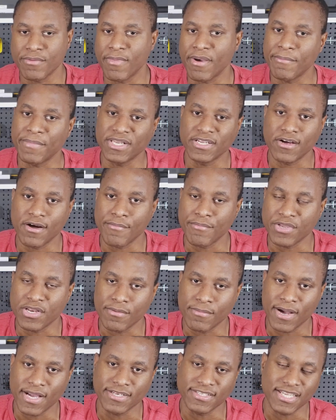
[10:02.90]
my main computer,
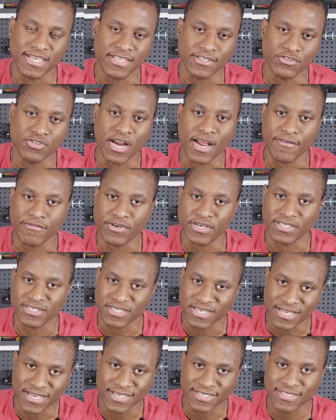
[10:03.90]
my daily driver
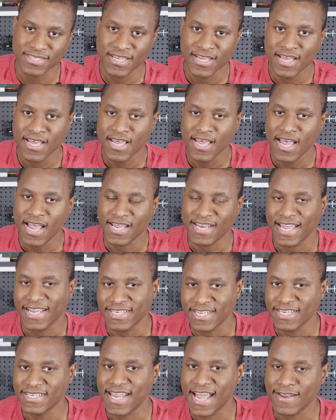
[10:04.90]
is Linux. And I
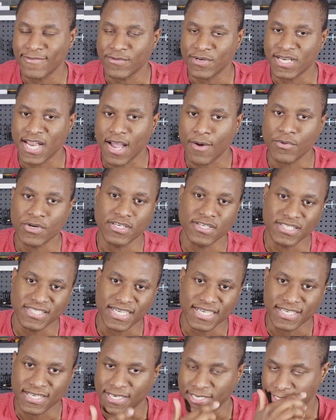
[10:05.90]
did that when I wanted to
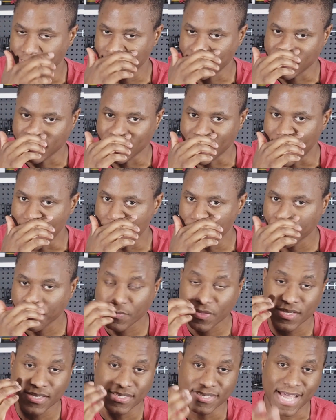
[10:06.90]
take the Linux exam.
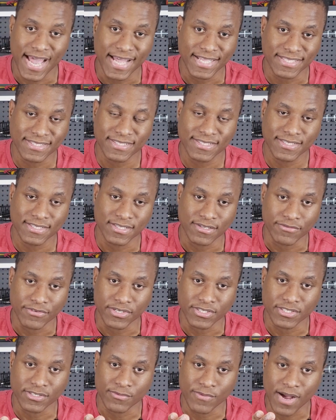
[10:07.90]
That's the
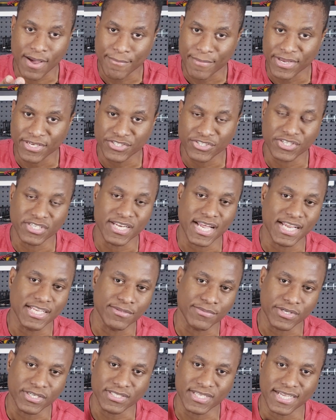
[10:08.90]
reason why I'm mentioning that,
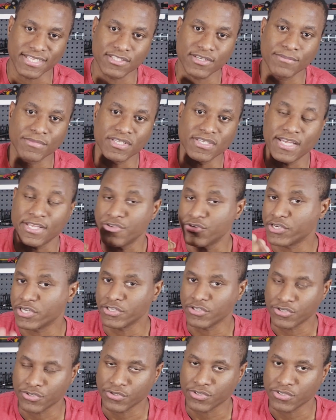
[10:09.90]
is because that's something that you
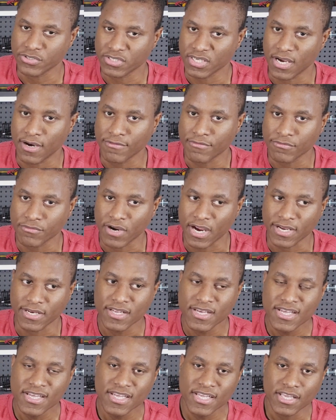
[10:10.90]
can do yourself, right?
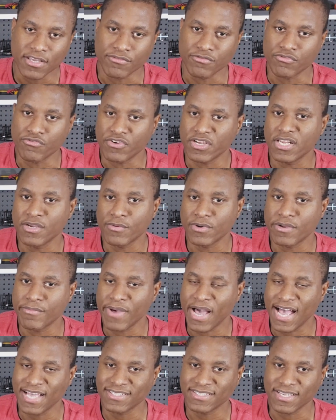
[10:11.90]
If you really want
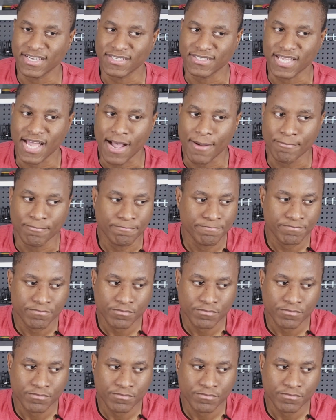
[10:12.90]
to pass the exam,